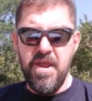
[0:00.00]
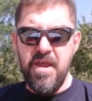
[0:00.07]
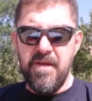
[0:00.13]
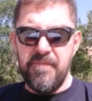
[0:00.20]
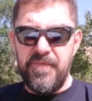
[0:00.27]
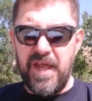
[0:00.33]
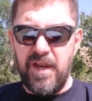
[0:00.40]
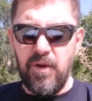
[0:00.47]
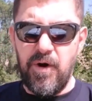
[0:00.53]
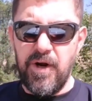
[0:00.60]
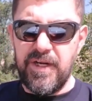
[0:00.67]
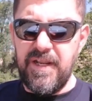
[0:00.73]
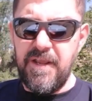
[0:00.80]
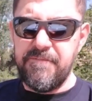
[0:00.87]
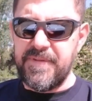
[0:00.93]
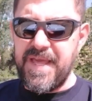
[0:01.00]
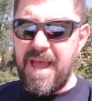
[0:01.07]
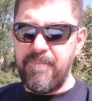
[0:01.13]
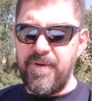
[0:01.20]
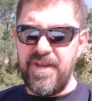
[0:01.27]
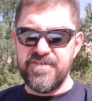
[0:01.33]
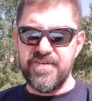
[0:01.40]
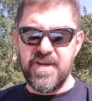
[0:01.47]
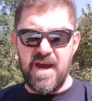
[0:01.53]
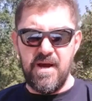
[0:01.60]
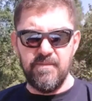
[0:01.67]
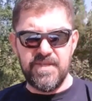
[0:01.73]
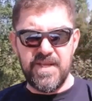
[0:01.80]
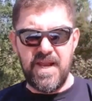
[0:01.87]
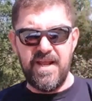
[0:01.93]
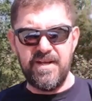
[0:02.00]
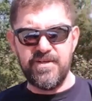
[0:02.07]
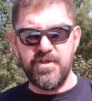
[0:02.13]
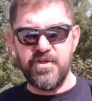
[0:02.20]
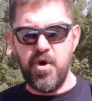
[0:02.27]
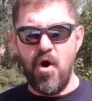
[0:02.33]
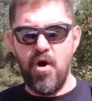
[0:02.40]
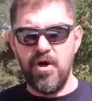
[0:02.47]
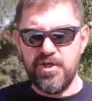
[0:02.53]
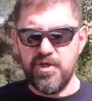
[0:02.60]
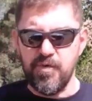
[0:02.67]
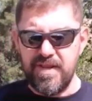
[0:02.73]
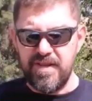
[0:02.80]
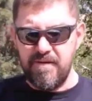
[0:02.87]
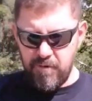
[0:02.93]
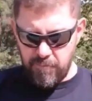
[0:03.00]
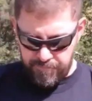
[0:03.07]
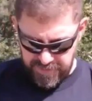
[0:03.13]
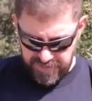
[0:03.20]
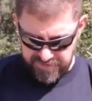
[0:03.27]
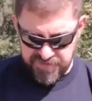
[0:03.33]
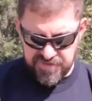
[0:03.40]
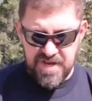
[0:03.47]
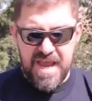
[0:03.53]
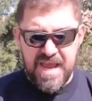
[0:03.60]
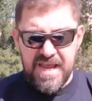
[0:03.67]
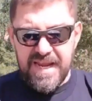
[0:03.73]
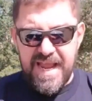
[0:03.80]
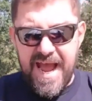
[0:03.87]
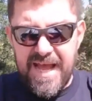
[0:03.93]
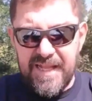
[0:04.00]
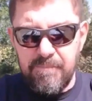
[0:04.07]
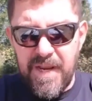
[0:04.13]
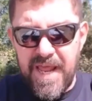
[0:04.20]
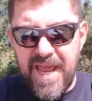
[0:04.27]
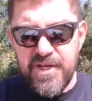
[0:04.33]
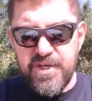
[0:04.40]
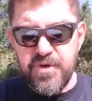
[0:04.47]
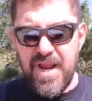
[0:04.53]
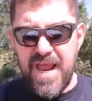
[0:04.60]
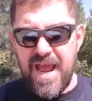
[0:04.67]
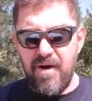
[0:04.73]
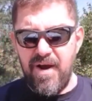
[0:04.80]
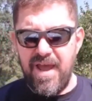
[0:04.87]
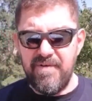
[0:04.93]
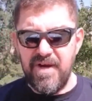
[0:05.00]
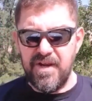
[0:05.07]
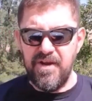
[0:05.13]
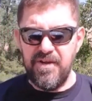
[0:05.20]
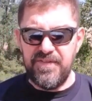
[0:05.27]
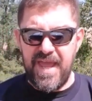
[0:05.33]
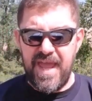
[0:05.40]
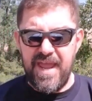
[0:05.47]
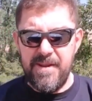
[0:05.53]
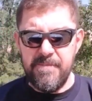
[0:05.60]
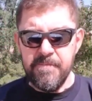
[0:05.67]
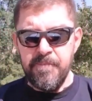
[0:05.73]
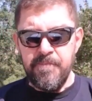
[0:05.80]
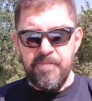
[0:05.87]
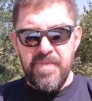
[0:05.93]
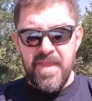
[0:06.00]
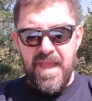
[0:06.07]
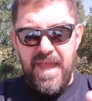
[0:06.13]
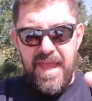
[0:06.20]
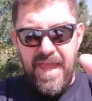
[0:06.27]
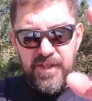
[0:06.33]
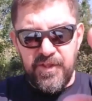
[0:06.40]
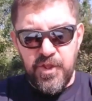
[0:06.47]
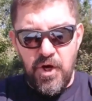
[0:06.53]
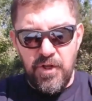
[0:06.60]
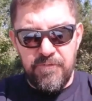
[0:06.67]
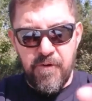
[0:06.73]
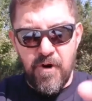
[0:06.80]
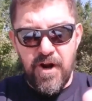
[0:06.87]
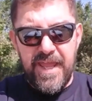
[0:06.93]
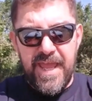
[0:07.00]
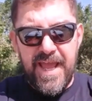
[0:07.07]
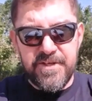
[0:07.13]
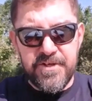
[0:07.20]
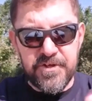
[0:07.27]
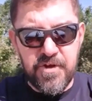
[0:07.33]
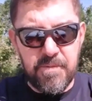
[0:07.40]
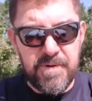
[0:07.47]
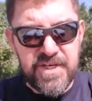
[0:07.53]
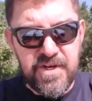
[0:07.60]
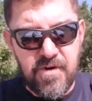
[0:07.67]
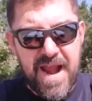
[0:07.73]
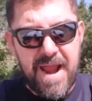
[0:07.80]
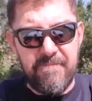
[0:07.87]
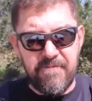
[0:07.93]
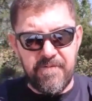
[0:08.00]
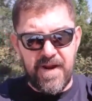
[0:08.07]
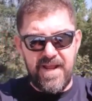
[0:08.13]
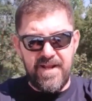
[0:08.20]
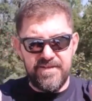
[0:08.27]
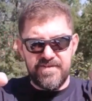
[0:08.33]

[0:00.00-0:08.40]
The Lord lift up his countenance towards you and give you peace. God bless you now. Have a good day. And don't forget to subscribe, friends.